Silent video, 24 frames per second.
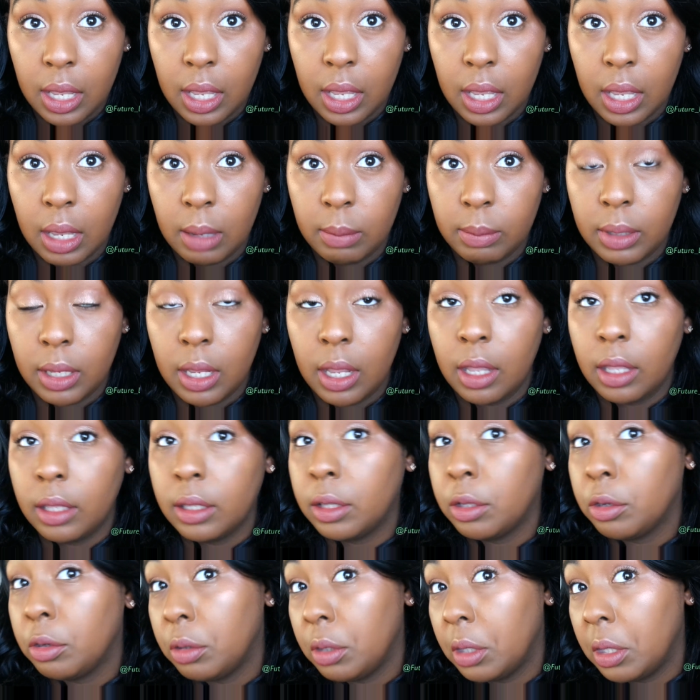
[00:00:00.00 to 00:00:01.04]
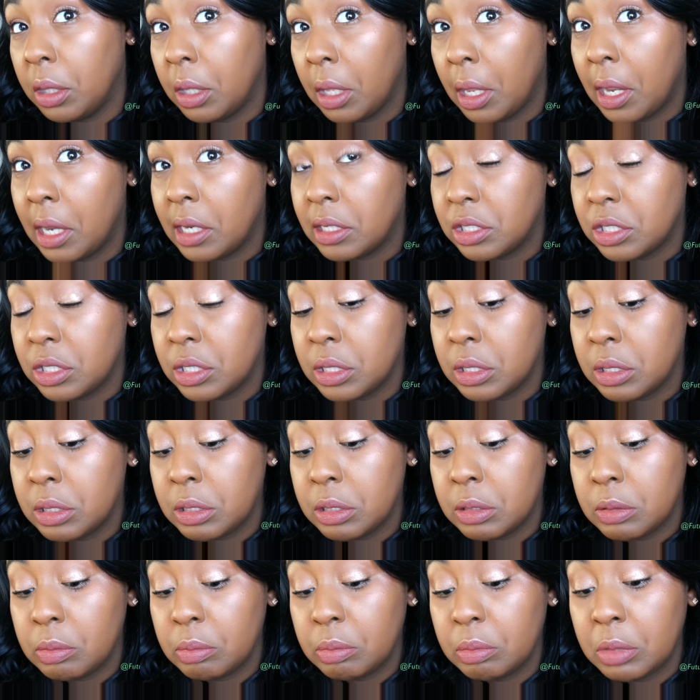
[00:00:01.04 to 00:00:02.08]
other than
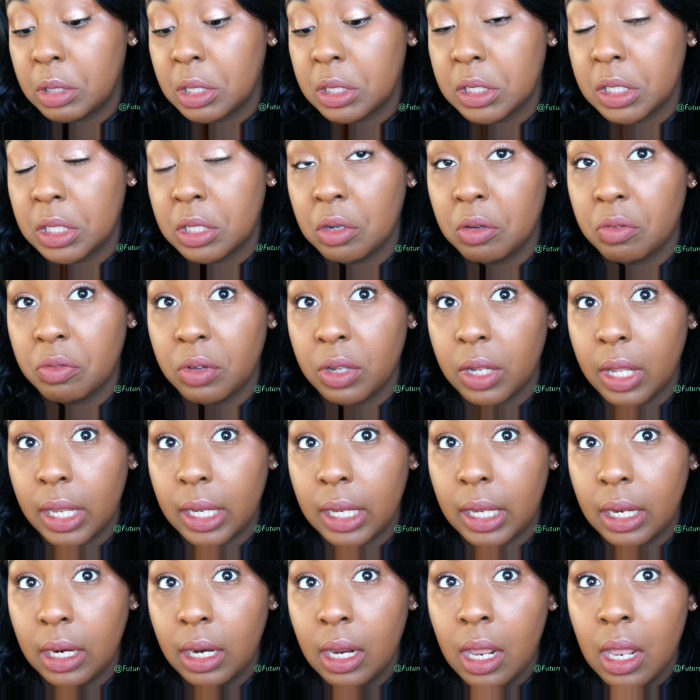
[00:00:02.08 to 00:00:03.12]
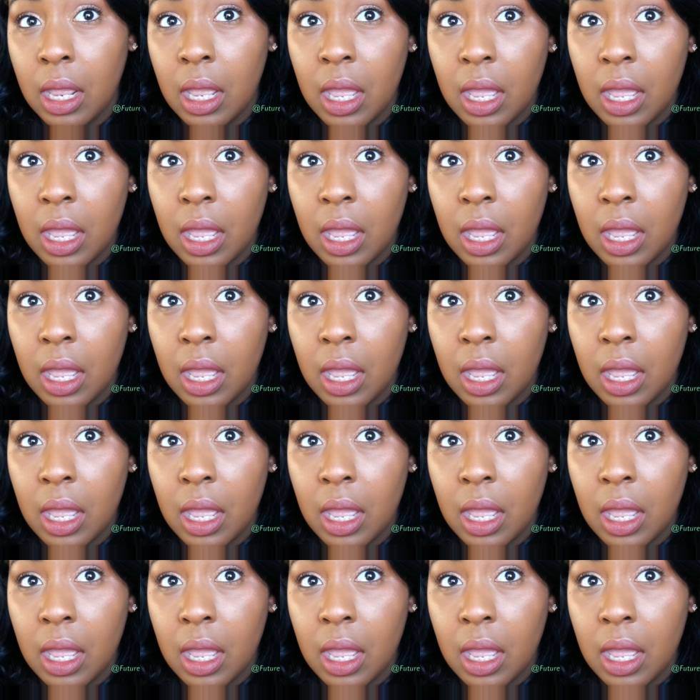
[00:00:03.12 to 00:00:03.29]
lashes, because I don't feel like it,